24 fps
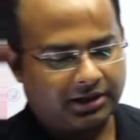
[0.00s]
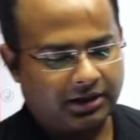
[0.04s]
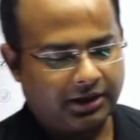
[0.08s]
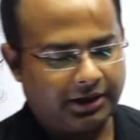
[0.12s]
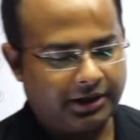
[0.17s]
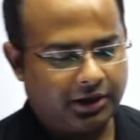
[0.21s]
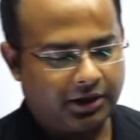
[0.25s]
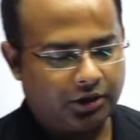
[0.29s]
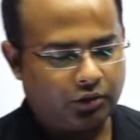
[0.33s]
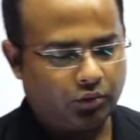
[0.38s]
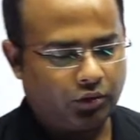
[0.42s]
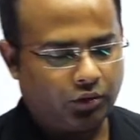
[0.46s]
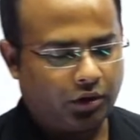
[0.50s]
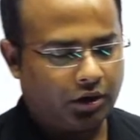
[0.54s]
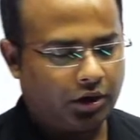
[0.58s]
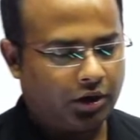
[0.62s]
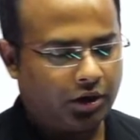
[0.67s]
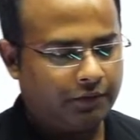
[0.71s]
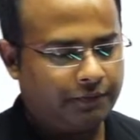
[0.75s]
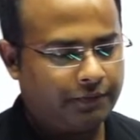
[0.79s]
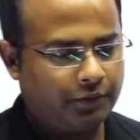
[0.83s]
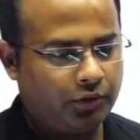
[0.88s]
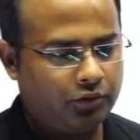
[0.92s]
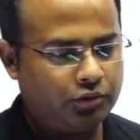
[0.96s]
clear to all
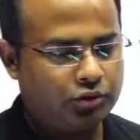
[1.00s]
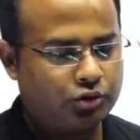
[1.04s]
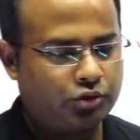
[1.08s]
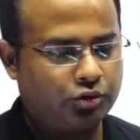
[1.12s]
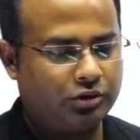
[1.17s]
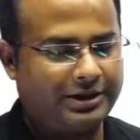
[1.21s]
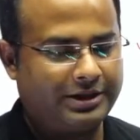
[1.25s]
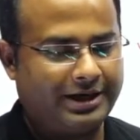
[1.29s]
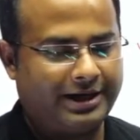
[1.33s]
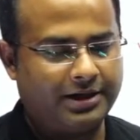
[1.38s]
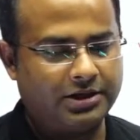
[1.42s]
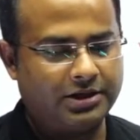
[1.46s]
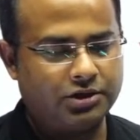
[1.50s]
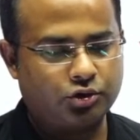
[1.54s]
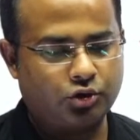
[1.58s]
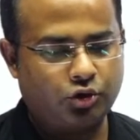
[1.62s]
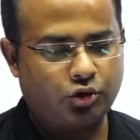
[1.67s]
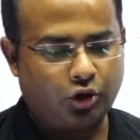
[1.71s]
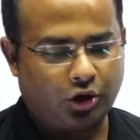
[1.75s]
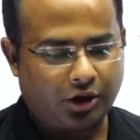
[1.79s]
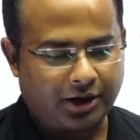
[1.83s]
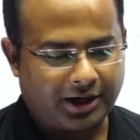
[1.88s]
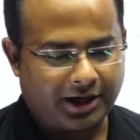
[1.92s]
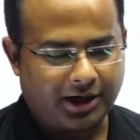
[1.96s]
of you? So, that is
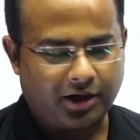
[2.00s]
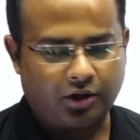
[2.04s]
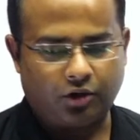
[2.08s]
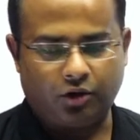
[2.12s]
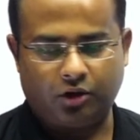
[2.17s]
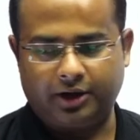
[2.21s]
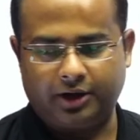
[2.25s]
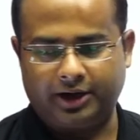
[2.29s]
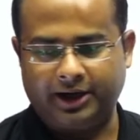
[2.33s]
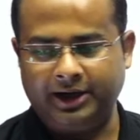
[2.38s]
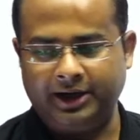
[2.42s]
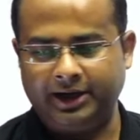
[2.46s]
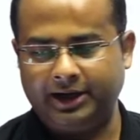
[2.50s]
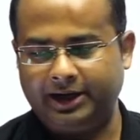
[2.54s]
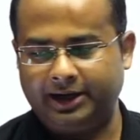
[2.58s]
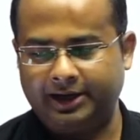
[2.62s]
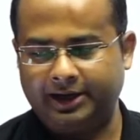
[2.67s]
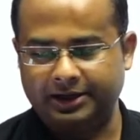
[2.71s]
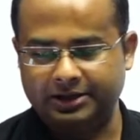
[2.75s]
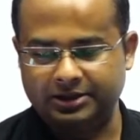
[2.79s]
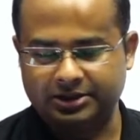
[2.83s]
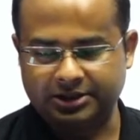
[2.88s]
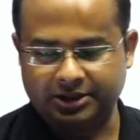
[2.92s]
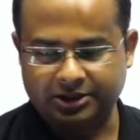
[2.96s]
Gora Gauri. It
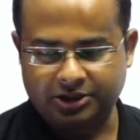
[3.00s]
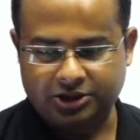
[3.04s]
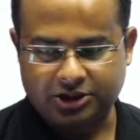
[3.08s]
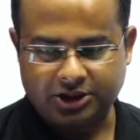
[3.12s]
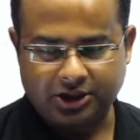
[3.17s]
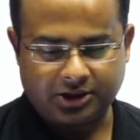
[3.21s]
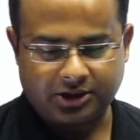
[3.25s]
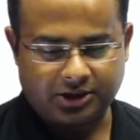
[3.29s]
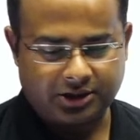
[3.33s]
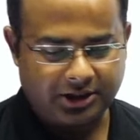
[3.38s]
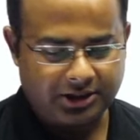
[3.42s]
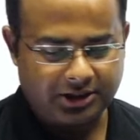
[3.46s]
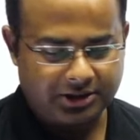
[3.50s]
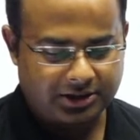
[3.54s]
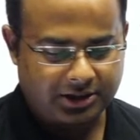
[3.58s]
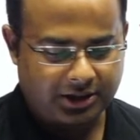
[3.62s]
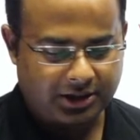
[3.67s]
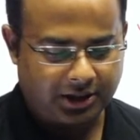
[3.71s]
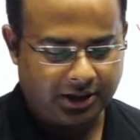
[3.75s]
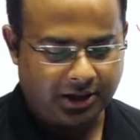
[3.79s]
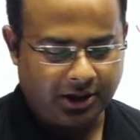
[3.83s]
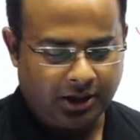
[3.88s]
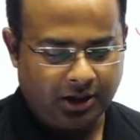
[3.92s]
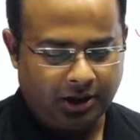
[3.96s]
is in
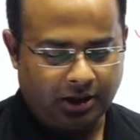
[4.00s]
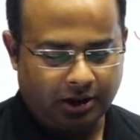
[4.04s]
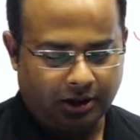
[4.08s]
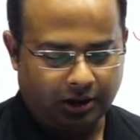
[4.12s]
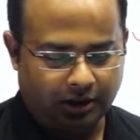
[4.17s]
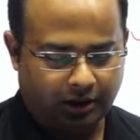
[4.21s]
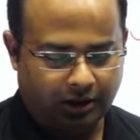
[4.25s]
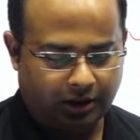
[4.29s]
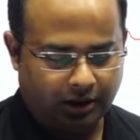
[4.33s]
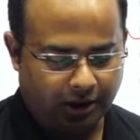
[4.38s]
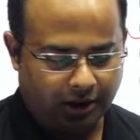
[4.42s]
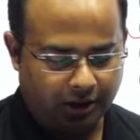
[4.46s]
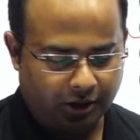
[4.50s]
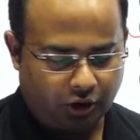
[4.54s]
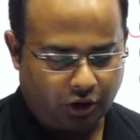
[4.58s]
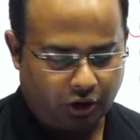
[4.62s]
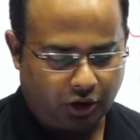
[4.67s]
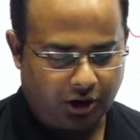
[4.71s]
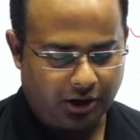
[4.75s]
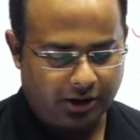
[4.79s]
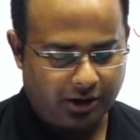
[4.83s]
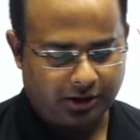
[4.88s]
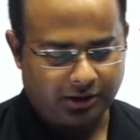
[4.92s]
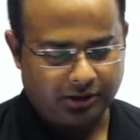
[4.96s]
Chhattisgarh.
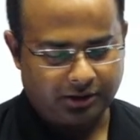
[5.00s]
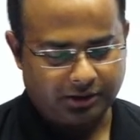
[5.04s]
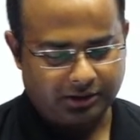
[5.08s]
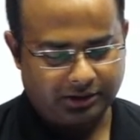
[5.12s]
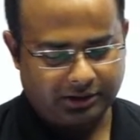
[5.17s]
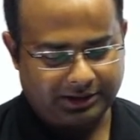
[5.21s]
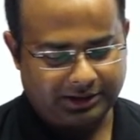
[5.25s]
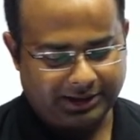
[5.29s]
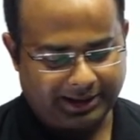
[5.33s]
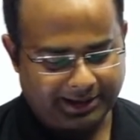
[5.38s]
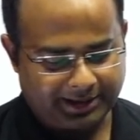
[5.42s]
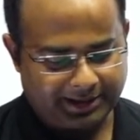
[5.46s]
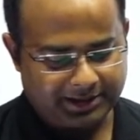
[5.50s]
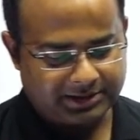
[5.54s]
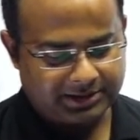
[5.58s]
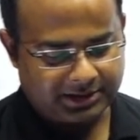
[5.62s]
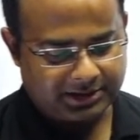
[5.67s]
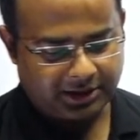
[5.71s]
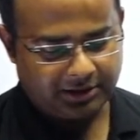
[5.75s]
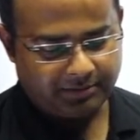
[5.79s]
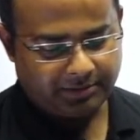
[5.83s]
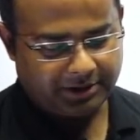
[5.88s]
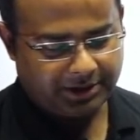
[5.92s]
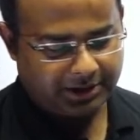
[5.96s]
Gangor, that is
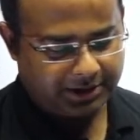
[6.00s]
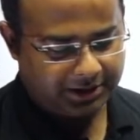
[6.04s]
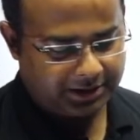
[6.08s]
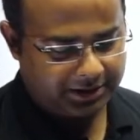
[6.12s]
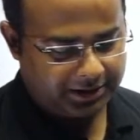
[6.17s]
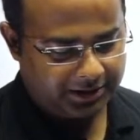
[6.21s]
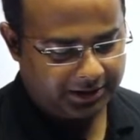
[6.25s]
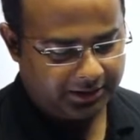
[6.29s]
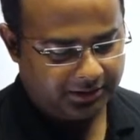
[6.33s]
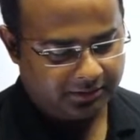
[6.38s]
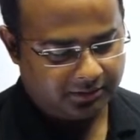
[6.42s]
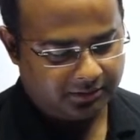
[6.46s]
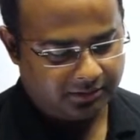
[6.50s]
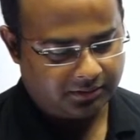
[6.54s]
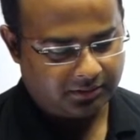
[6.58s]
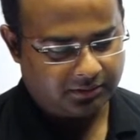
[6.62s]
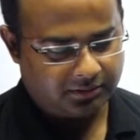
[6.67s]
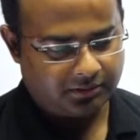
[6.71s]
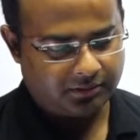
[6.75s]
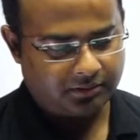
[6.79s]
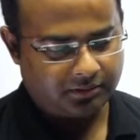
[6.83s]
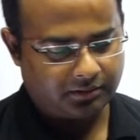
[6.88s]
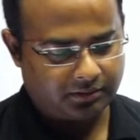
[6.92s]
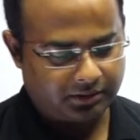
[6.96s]
celebrated in
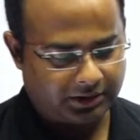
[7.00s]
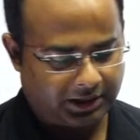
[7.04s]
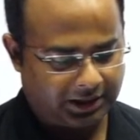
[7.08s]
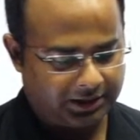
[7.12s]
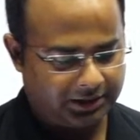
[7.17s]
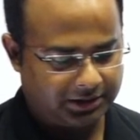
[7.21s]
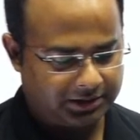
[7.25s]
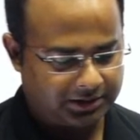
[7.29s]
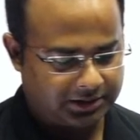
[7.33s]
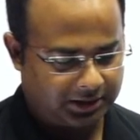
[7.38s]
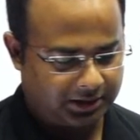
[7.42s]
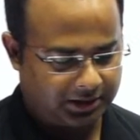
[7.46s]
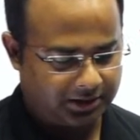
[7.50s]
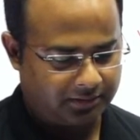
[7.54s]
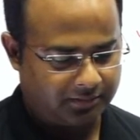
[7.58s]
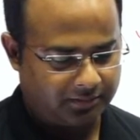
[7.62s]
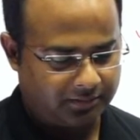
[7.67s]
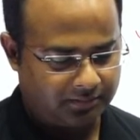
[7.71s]
Rajasthan.